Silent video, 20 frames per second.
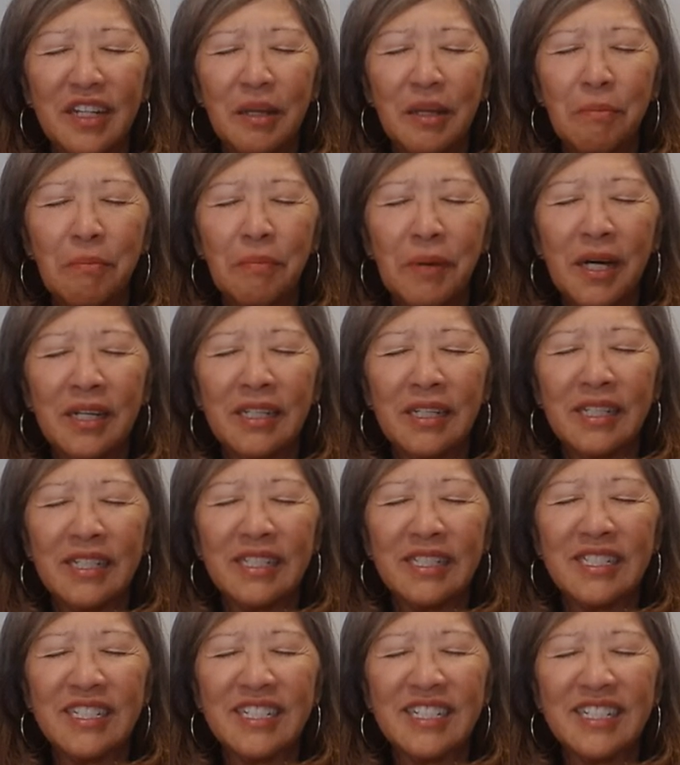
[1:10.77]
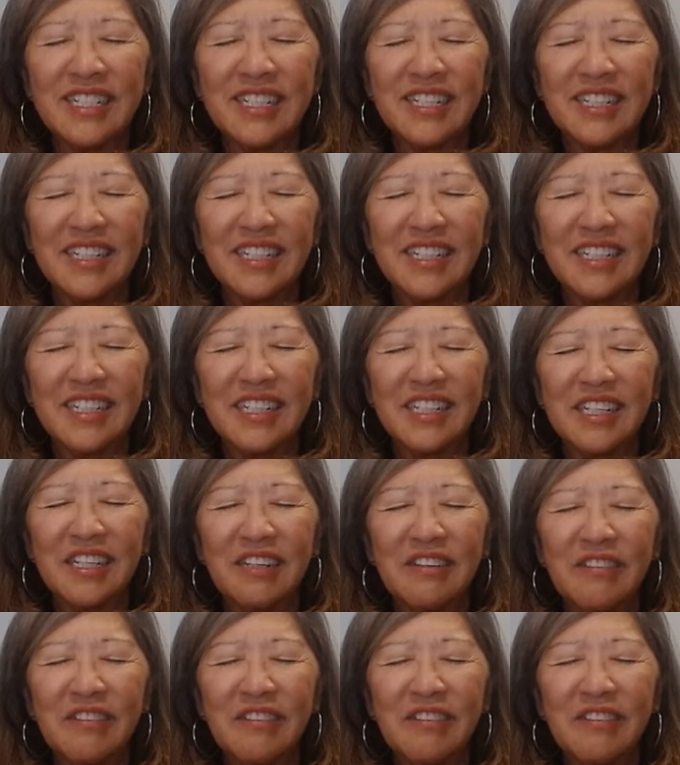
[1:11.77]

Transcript: the abundance, the